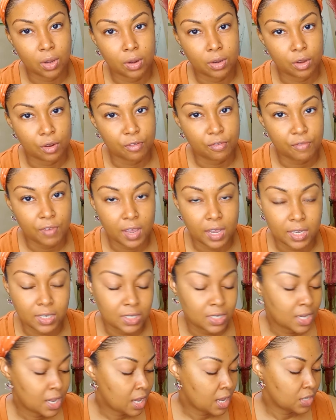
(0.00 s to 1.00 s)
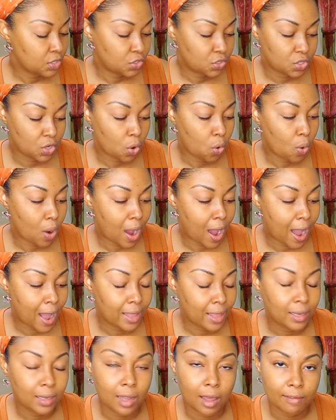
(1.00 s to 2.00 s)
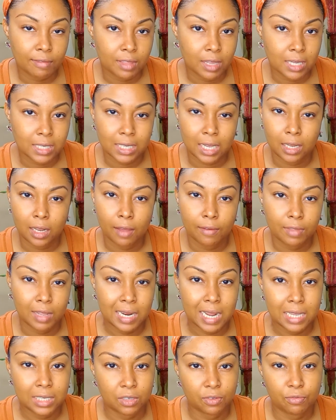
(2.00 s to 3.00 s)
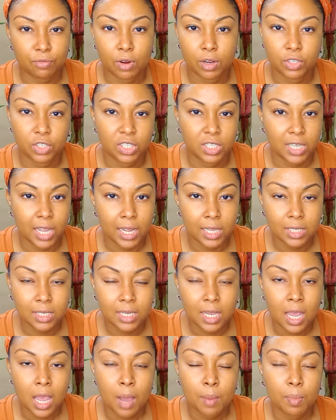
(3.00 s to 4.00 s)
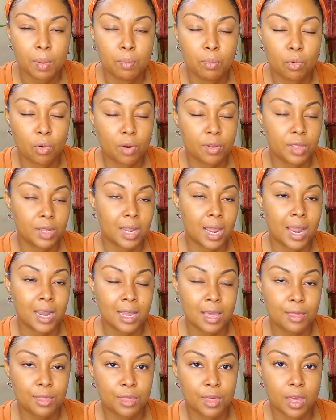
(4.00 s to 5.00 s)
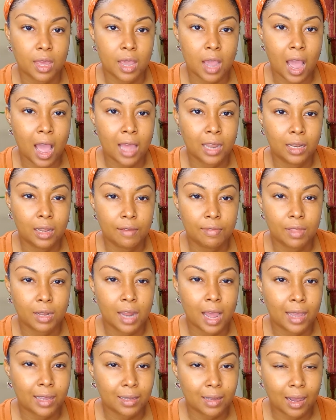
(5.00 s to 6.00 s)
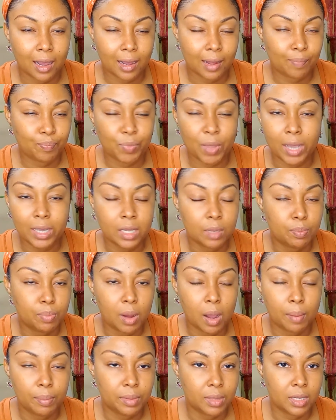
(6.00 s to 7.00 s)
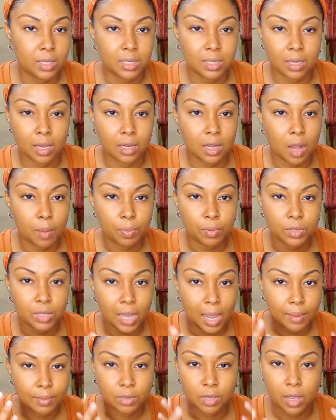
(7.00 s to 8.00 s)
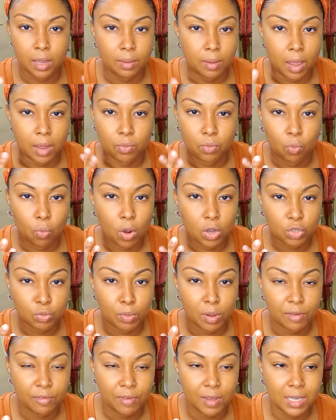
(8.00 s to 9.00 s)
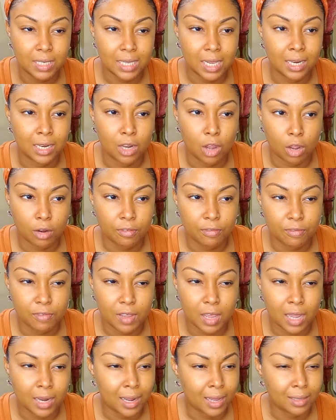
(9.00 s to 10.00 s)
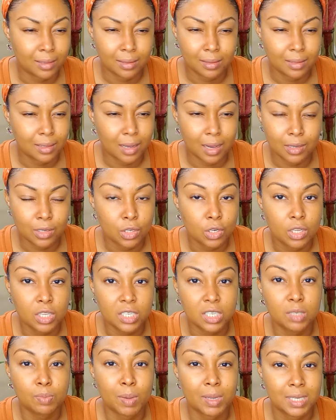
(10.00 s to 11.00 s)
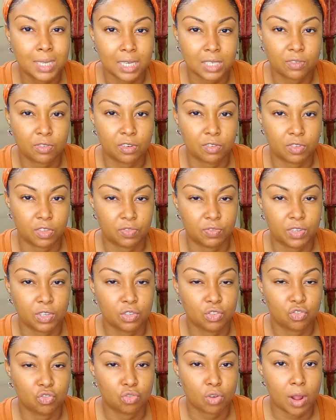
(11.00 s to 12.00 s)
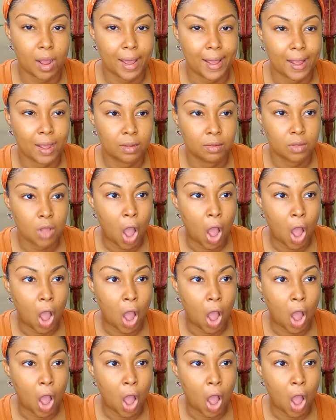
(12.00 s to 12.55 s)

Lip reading: on your face. So I love this. I love that it has a fresh scent, but more than anything, I love that I could pump this a couple times and wash my face and not feel, and this is my test for if it feels dry.